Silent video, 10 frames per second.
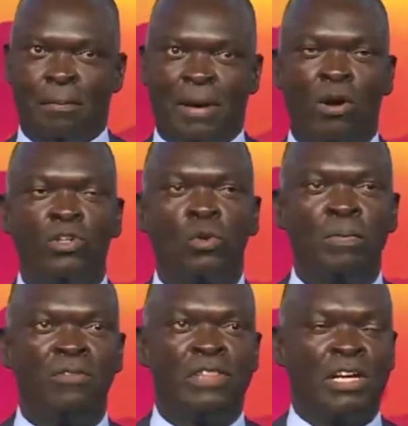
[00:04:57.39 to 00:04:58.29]
But I want to
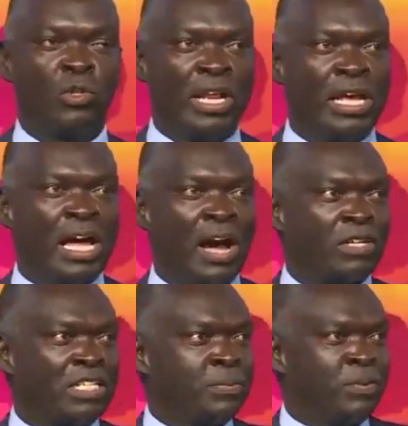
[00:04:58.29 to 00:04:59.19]
believe that today,
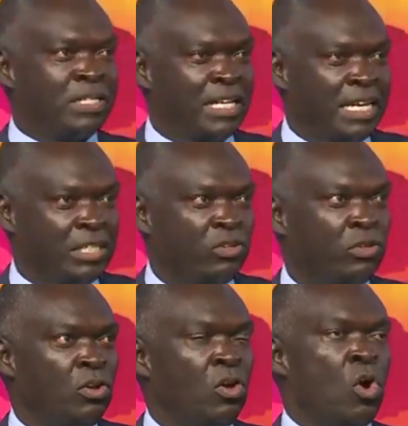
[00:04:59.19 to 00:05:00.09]
after this presentation,
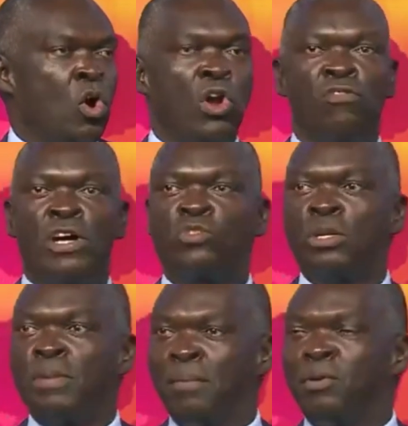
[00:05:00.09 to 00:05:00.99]
all of us
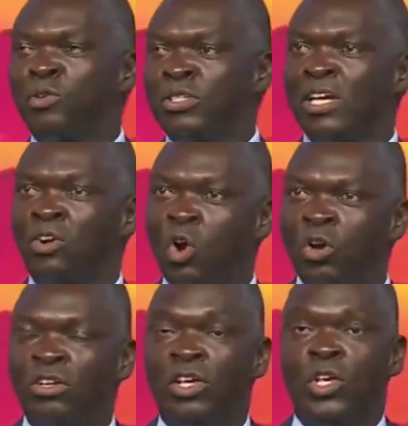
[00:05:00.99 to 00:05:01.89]
will be able to say,
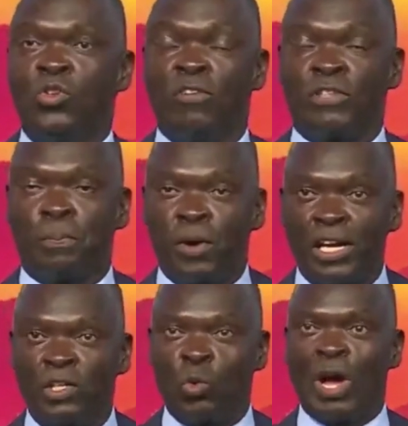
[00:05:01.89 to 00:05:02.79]
God, you have
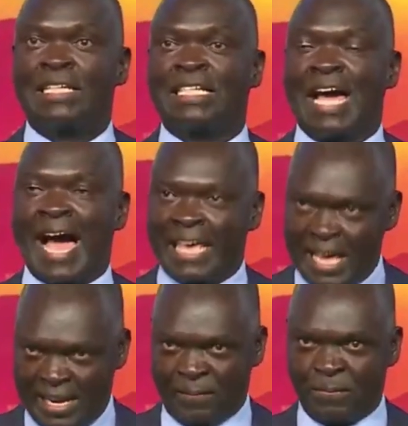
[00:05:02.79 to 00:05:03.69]
spoken to us
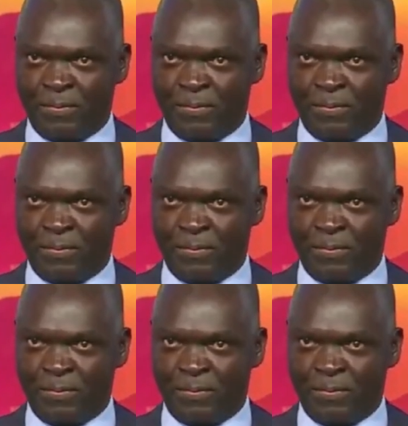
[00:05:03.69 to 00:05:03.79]
again.